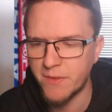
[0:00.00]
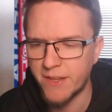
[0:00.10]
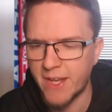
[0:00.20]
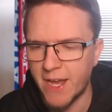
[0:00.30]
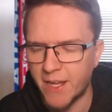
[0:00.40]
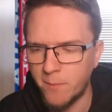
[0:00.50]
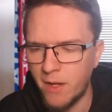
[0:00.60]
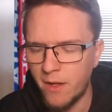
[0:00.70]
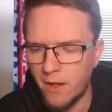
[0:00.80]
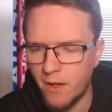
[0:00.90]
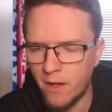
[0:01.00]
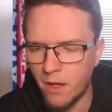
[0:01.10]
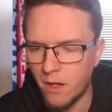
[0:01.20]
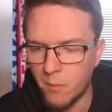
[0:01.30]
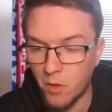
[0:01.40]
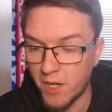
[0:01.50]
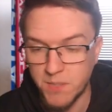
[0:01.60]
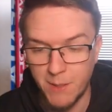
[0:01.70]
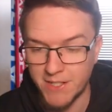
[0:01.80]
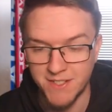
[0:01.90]
left of the game. Not
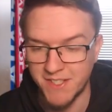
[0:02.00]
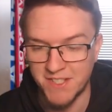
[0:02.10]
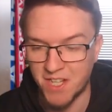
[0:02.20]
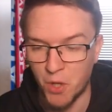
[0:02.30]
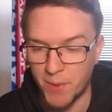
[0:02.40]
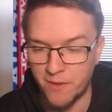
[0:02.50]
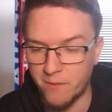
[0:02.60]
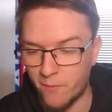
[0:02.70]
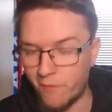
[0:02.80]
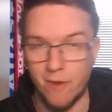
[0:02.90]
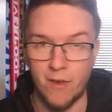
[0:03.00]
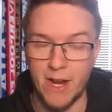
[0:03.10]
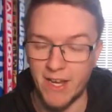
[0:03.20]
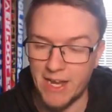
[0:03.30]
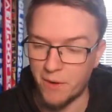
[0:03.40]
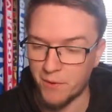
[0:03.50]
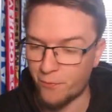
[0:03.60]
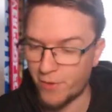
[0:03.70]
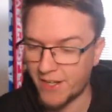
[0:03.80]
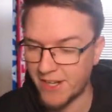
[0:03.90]
expecting this to go in. Very rarely now do
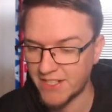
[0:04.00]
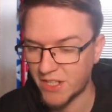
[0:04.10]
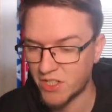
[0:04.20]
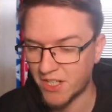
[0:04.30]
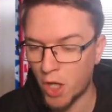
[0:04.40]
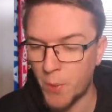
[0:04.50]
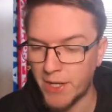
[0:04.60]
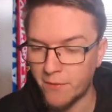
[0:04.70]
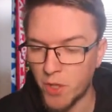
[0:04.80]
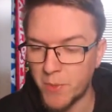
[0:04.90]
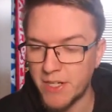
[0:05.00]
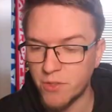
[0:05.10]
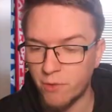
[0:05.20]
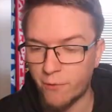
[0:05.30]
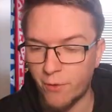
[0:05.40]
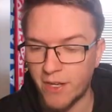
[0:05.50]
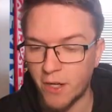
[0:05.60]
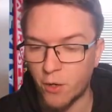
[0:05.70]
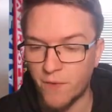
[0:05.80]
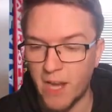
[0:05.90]
free kicks actually go in, even though we did score a free
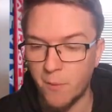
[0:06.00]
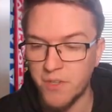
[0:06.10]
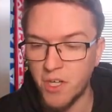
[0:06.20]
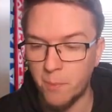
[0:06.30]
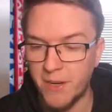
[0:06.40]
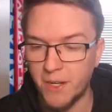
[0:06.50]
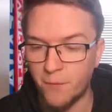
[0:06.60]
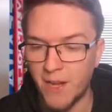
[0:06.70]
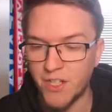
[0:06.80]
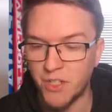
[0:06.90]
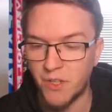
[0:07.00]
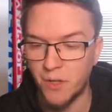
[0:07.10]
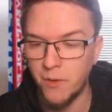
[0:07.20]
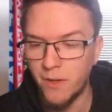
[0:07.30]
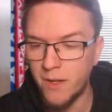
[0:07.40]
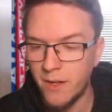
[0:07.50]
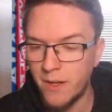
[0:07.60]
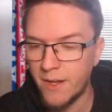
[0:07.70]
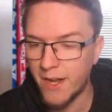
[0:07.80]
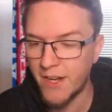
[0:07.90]
kick off camera. It took a big deflection though.
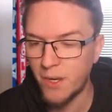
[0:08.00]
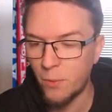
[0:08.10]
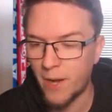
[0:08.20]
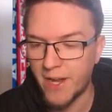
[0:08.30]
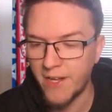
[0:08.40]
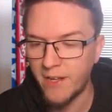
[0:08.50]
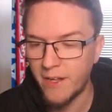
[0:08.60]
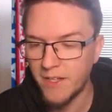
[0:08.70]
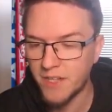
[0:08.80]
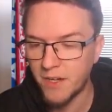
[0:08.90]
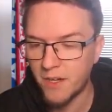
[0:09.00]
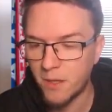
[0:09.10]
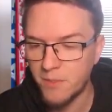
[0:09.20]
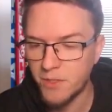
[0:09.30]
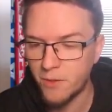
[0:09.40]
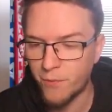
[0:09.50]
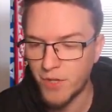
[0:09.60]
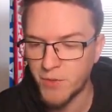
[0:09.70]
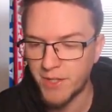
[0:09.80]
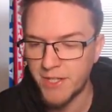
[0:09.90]
Headed away. It's going to come to
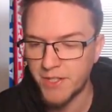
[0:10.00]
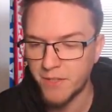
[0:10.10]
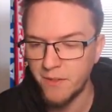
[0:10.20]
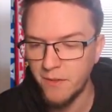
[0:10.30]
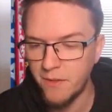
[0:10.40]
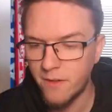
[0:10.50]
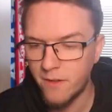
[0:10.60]
Frederick Nissen.